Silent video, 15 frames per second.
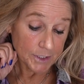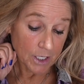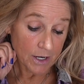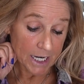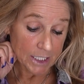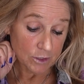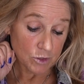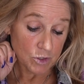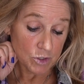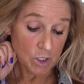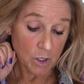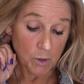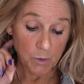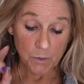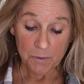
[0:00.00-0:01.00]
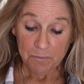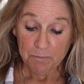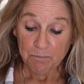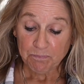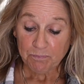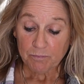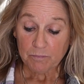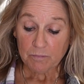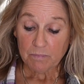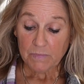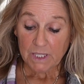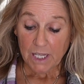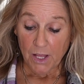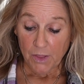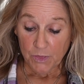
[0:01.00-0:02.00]
All right, so
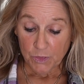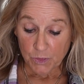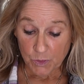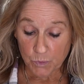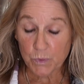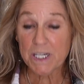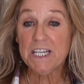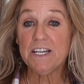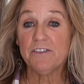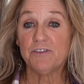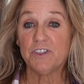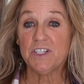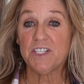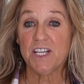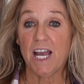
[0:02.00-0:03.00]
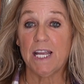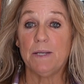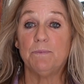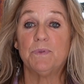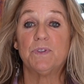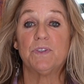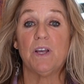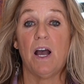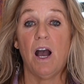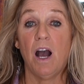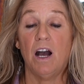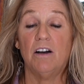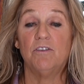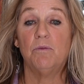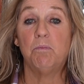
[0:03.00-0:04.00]
3 different types
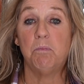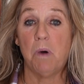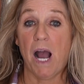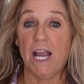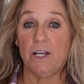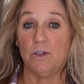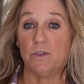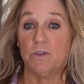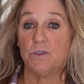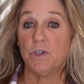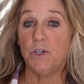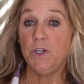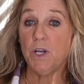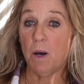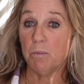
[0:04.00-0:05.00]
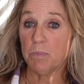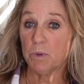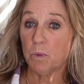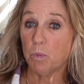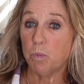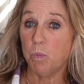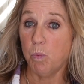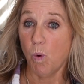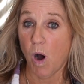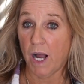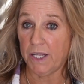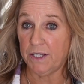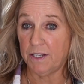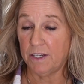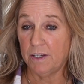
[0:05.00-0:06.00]
of buyers. Number
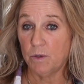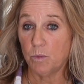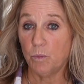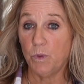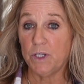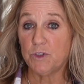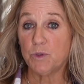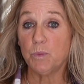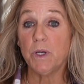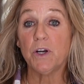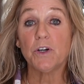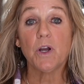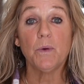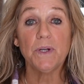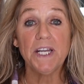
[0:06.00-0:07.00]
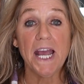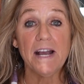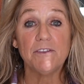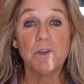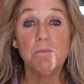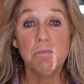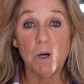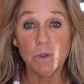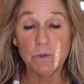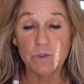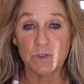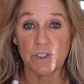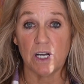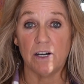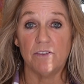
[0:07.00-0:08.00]
1, which we are going to have the
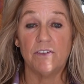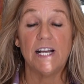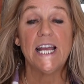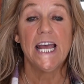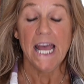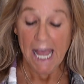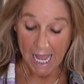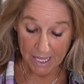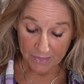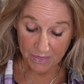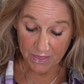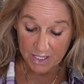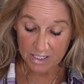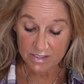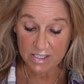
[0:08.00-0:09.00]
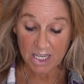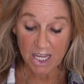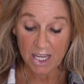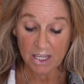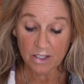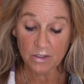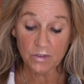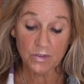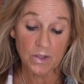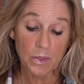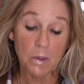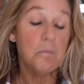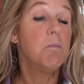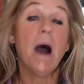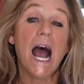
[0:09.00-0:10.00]
most of, and this is
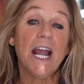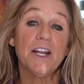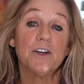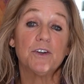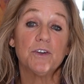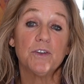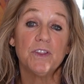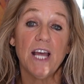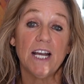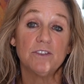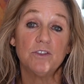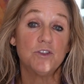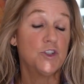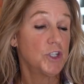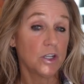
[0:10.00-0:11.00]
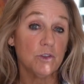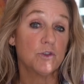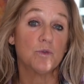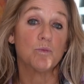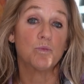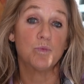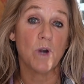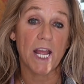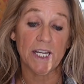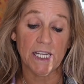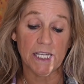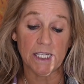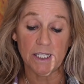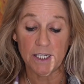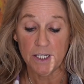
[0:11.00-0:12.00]
the buyer that's just
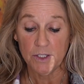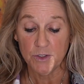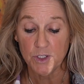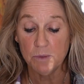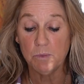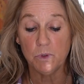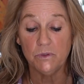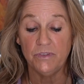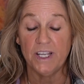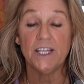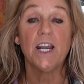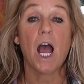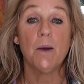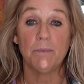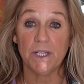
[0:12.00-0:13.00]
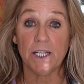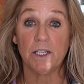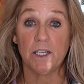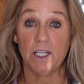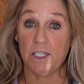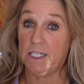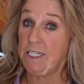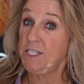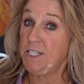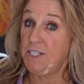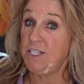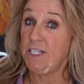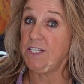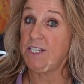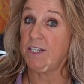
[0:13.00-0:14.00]
ready to move in. I'm going to get into
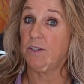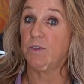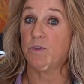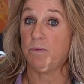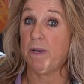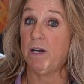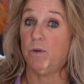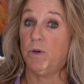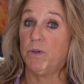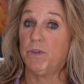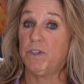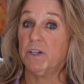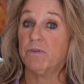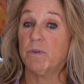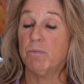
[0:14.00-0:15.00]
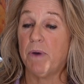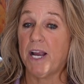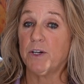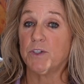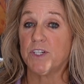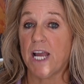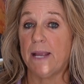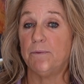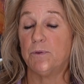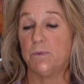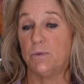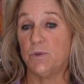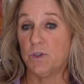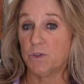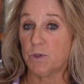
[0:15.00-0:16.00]
details about all the different buyer types.
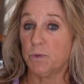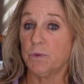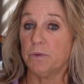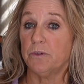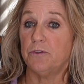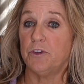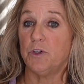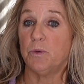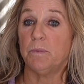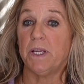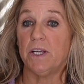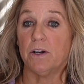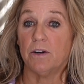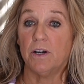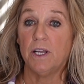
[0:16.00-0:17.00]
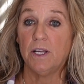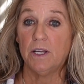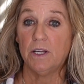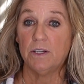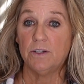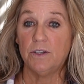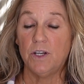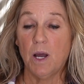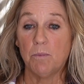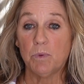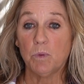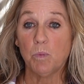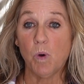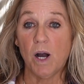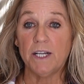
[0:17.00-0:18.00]
We're just going to review them here.
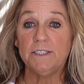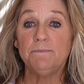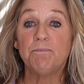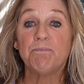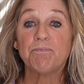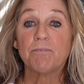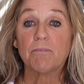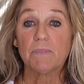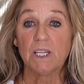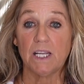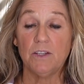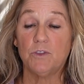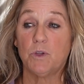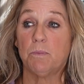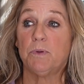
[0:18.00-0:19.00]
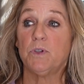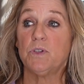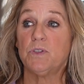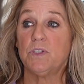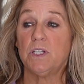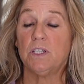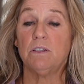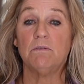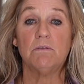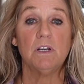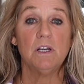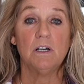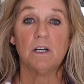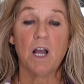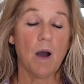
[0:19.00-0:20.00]
Number 1 is the person,
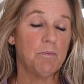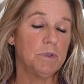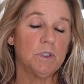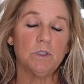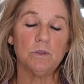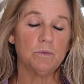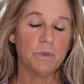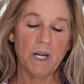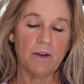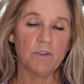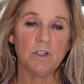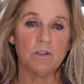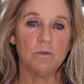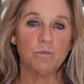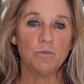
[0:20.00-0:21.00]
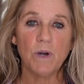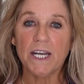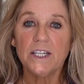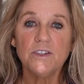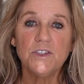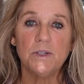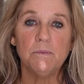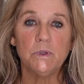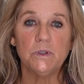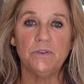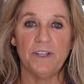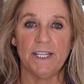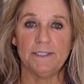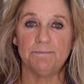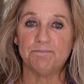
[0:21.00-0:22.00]
couple, whatever, ready to
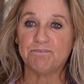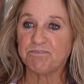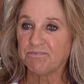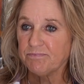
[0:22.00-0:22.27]
move in.